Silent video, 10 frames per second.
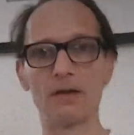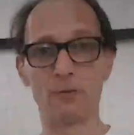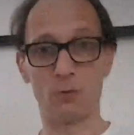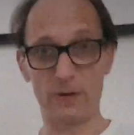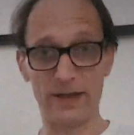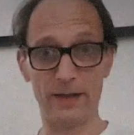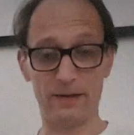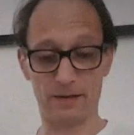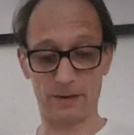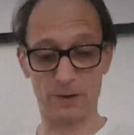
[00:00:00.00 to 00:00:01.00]
Really
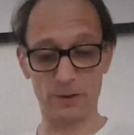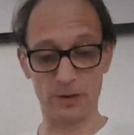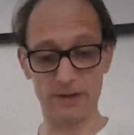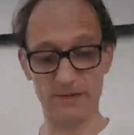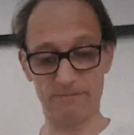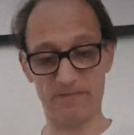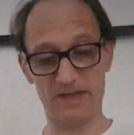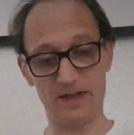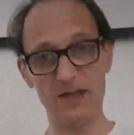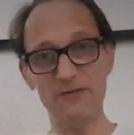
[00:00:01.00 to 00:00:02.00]
good,
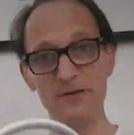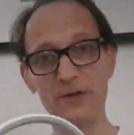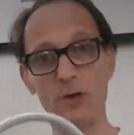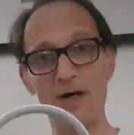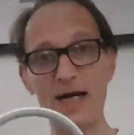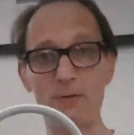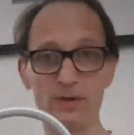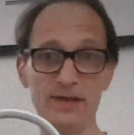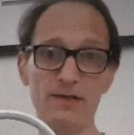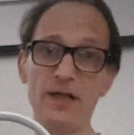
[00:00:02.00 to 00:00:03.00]
even though I
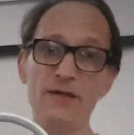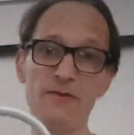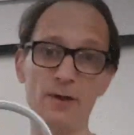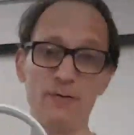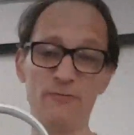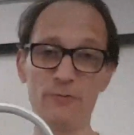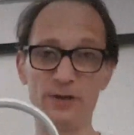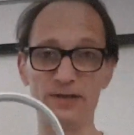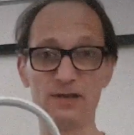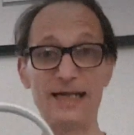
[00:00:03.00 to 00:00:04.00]
would say they're for
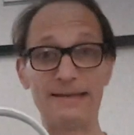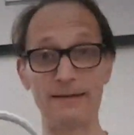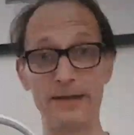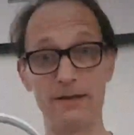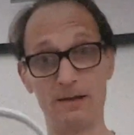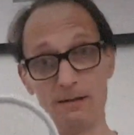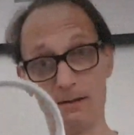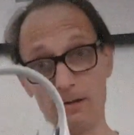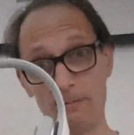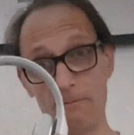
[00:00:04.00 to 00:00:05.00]
slightly
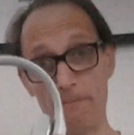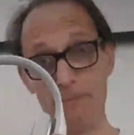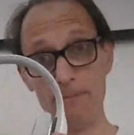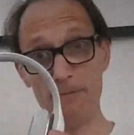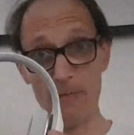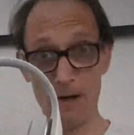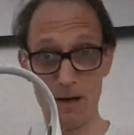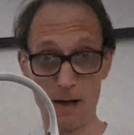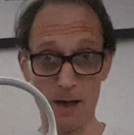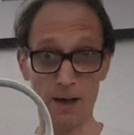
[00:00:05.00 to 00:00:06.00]

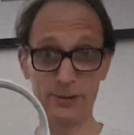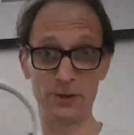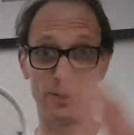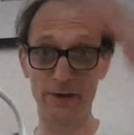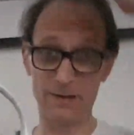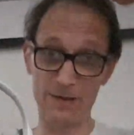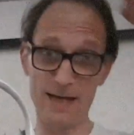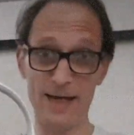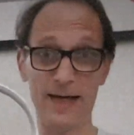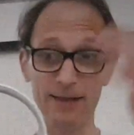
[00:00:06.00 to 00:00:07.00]
larger
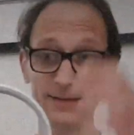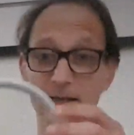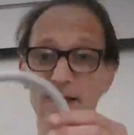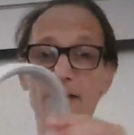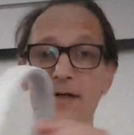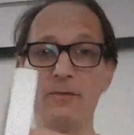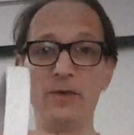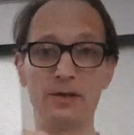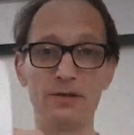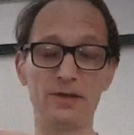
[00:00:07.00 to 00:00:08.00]
heads,
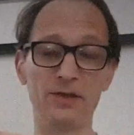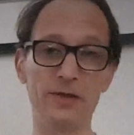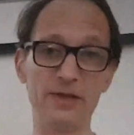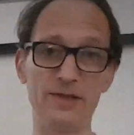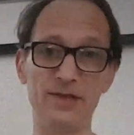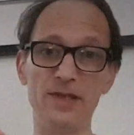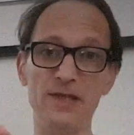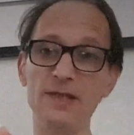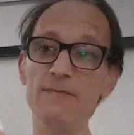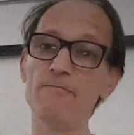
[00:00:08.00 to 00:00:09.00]
because as you can
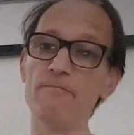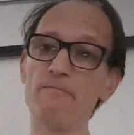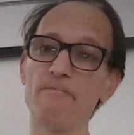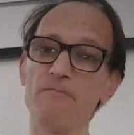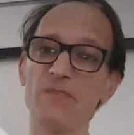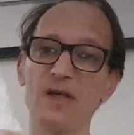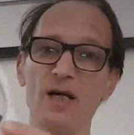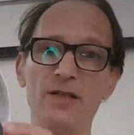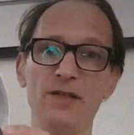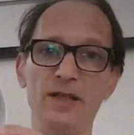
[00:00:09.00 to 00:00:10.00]
see,
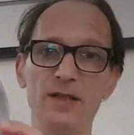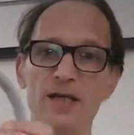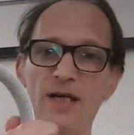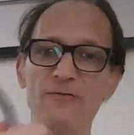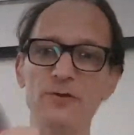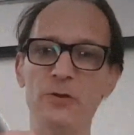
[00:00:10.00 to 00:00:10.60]
I didn't have to